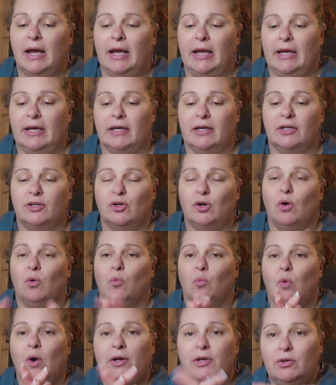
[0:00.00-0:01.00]
And
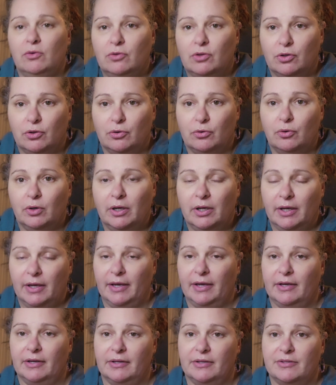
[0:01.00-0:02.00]
what you do
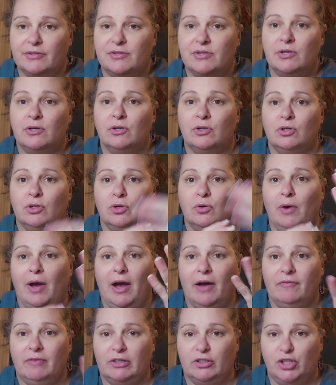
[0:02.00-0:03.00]
is you
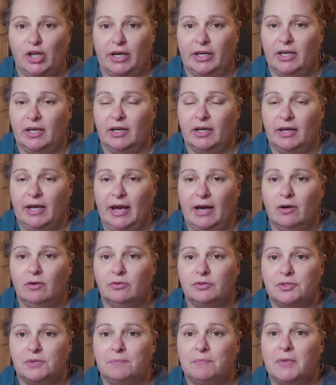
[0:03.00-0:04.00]
have a checking
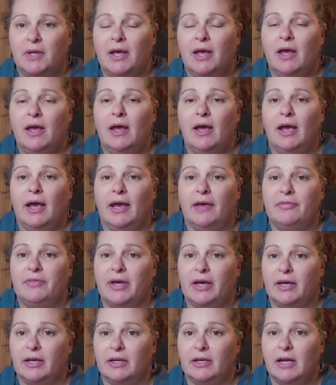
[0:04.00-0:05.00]
account, and
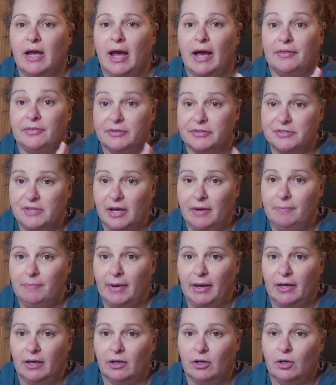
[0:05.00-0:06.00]
then at the same
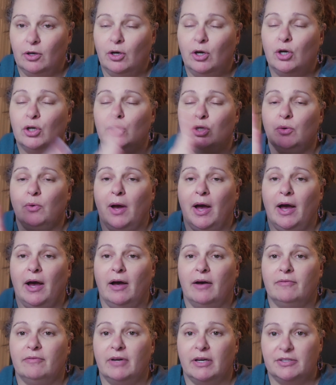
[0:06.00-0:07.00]
bank, you
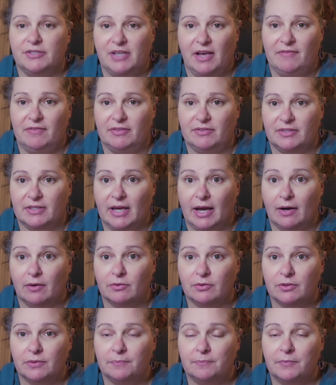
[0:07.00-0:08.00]
have a savings
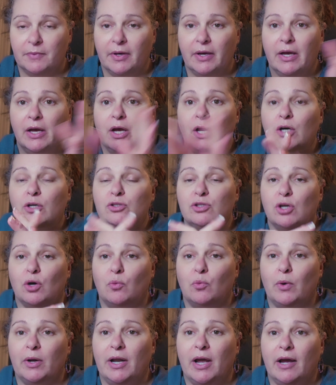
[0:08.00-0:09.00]
account. So
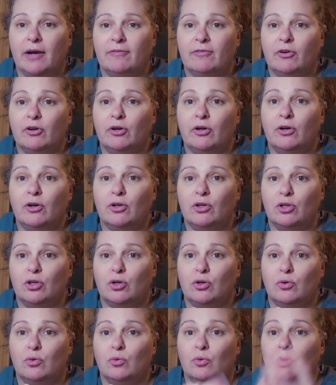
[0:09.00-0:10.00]
whenever
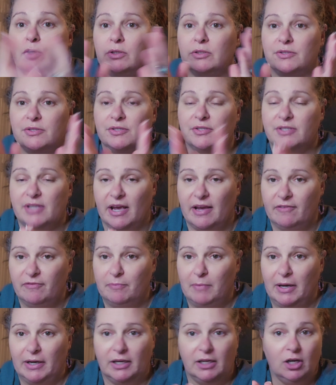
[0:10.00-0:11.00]
you save
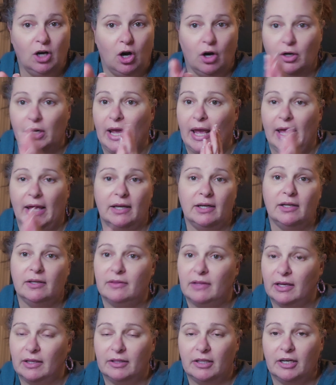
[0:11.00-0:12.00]
money on
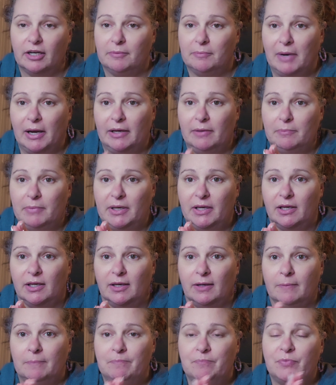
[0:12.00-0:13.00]
anything that it might
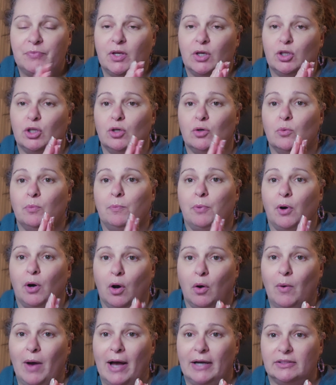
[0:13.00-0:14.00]
be, you
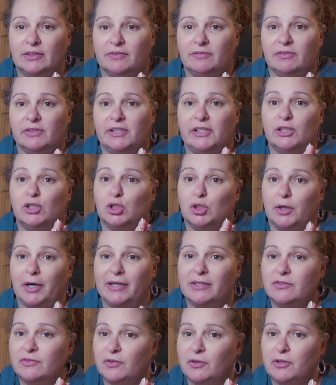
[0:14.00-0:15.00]
proactively
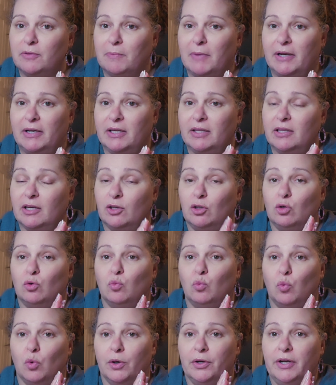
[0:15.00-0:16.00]
transfer the money that you
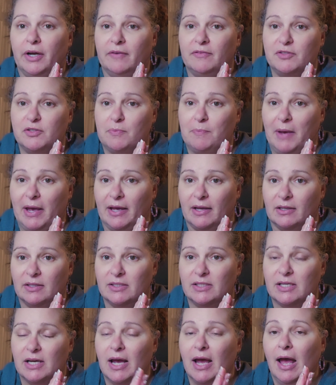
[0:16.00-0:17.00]
would have
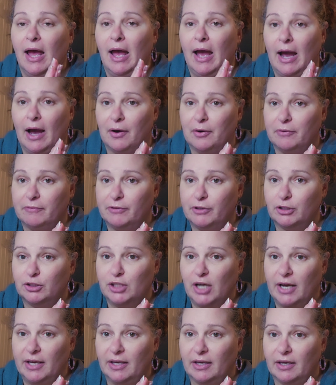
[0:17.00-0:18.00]
spent out of your
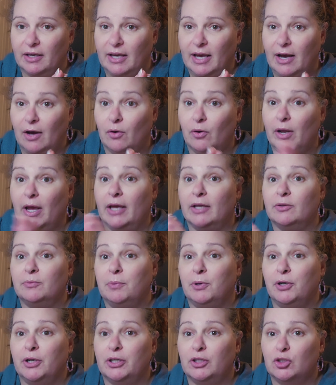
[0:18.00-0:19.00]
checking account and
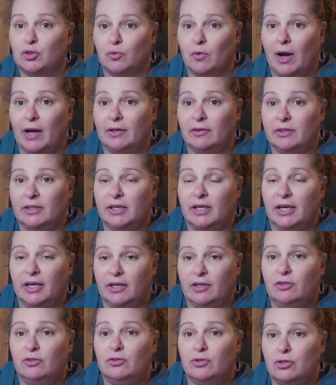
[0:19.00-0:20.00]
put it directly
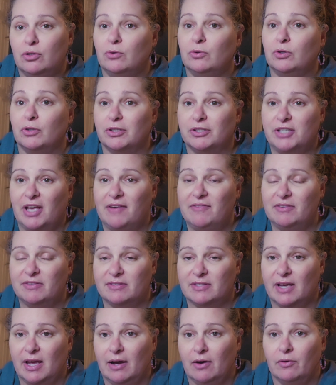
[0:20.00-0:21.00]
into your
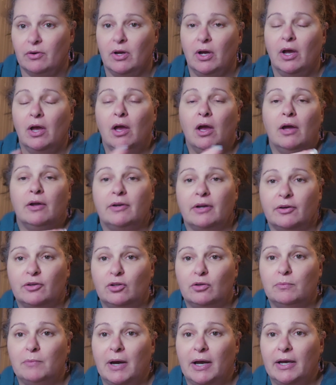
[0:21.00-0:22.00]
savings account. Now
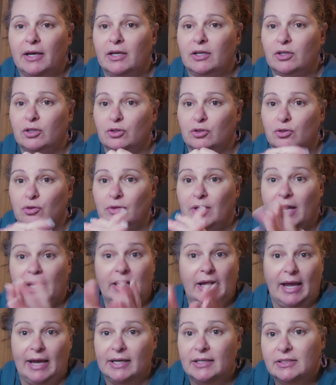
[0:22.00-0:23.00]
you might do that
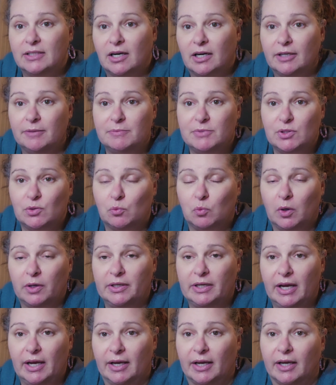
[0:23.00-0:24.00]
8 times in one
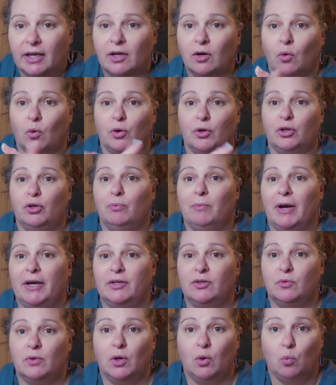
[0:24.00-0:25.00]
day, or you
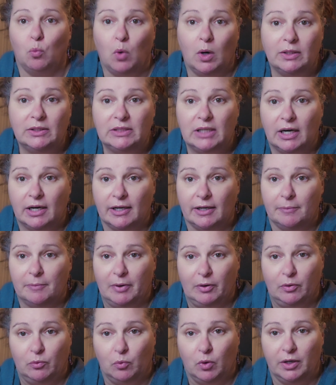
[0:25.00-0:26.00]
might do it 1 time
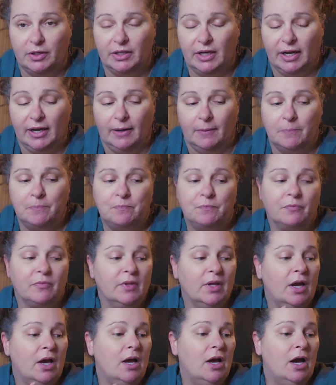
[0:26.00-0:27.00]
in one day.
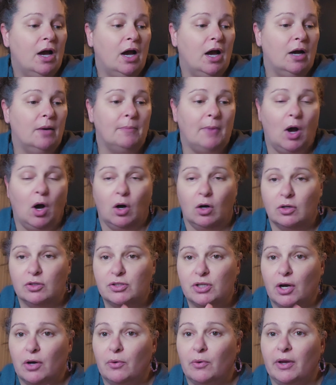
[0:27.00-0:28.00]

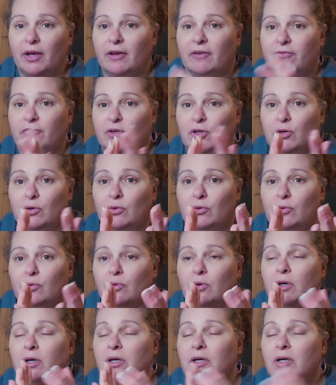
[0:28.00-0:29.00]
Also, if you